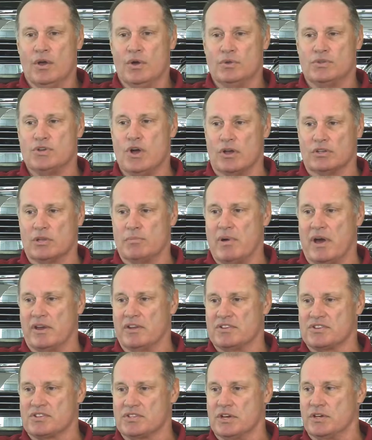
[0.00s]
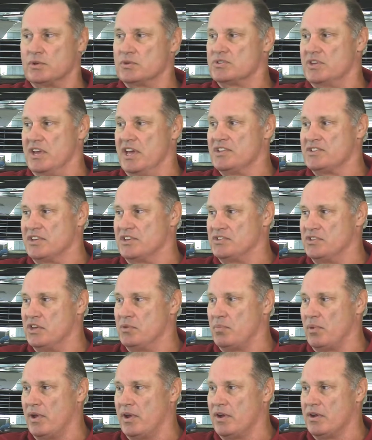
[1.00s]
who talked about his son who's an
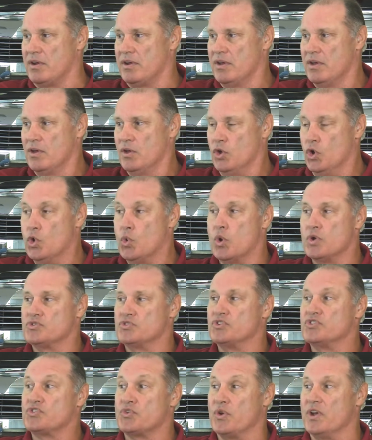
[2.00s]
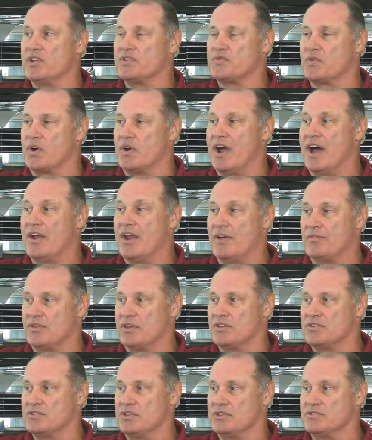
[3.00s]
SEC player who wants to transfer out after
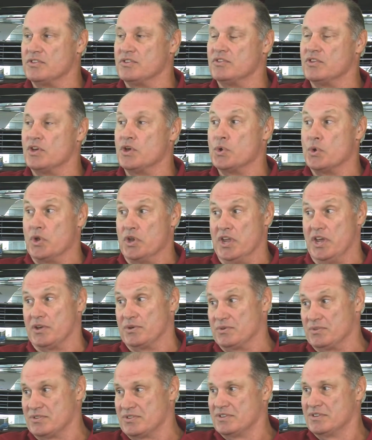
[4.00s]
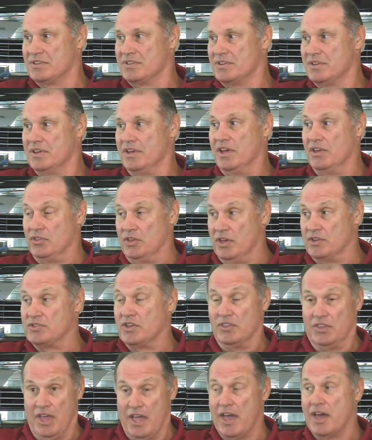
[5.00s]
this season to go to Nicholls. He thinks
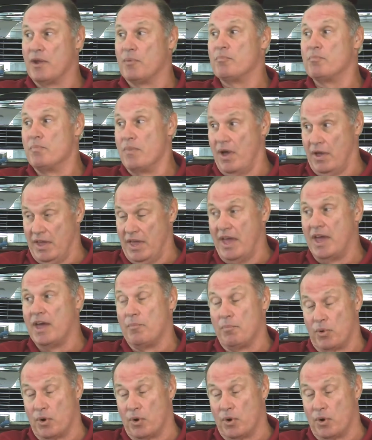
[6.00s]
that they got a they got a